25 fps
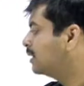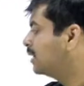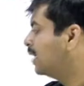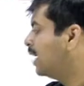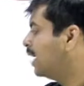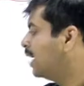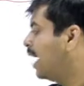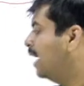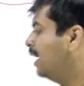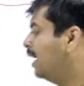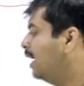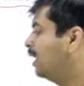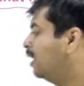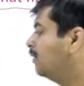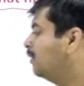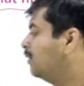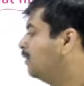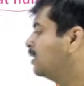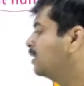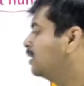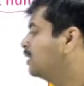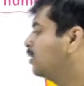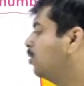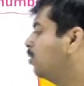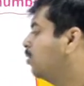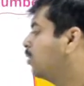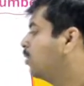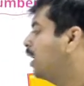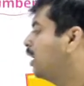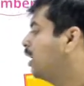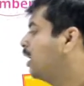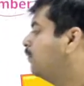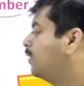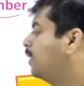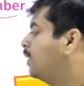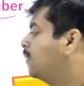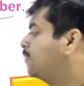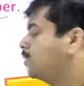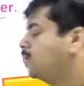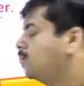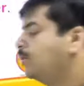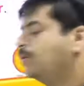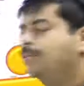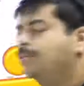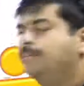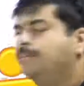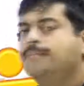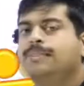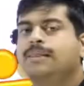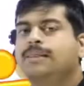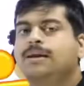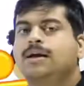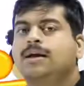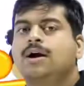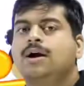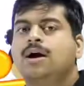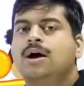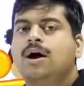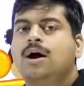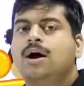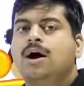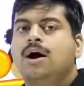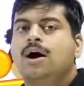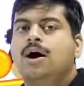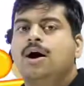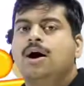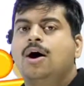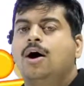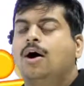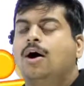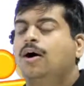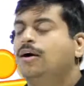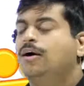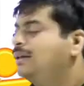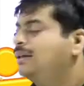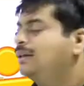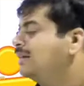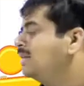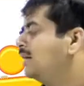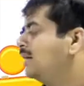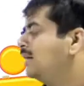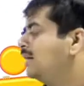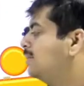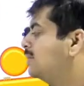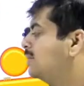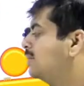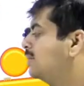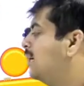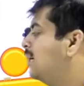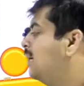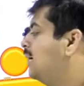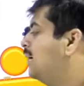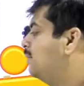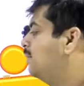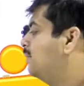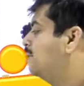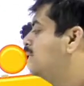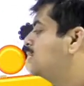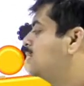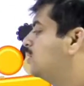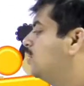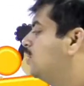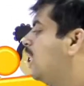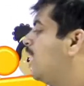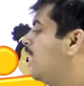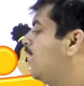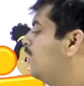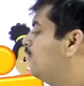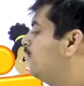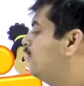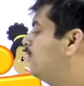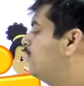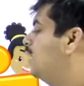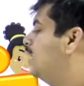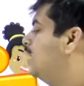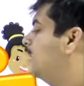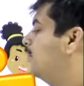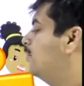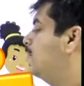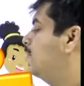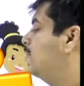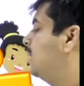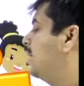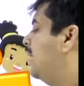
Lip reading: are ending with 0. Careful observe. All these numbers are ending with 0. Every number